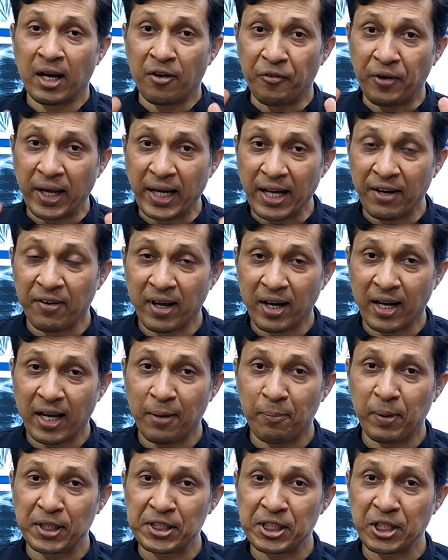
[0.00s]
whenever
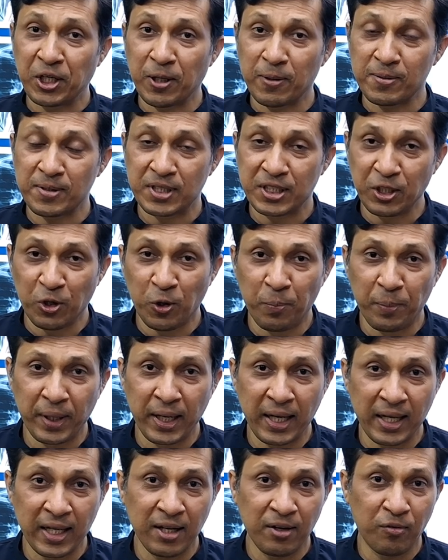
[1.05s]
a patient of
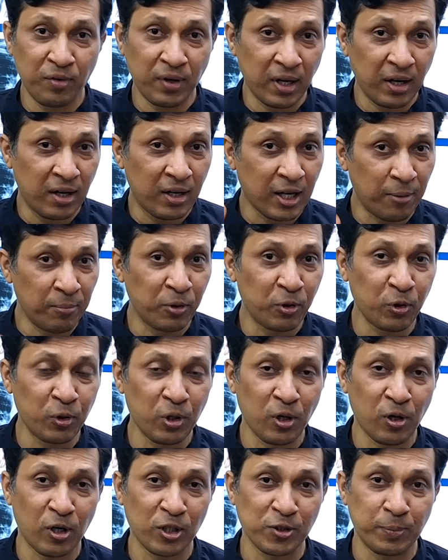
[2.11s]
COPD will come to
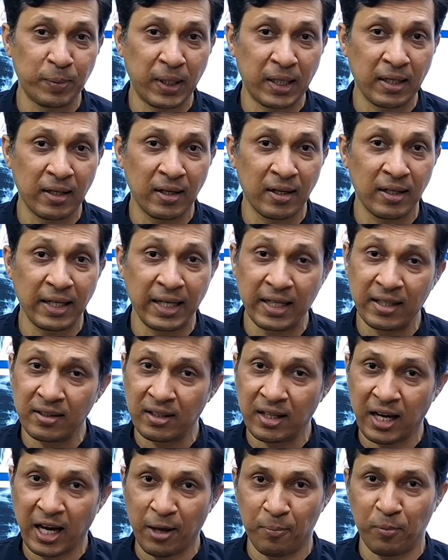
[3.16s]
your hospital
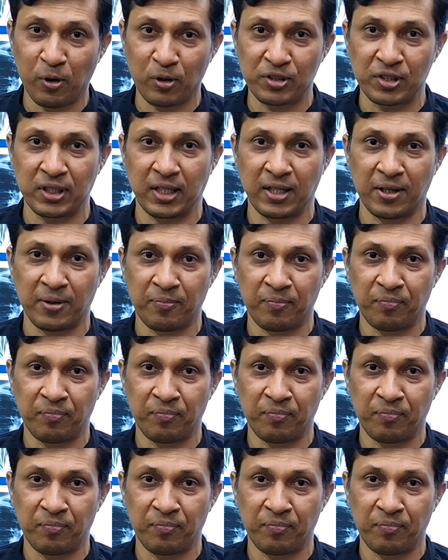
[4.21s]
in hypoxia.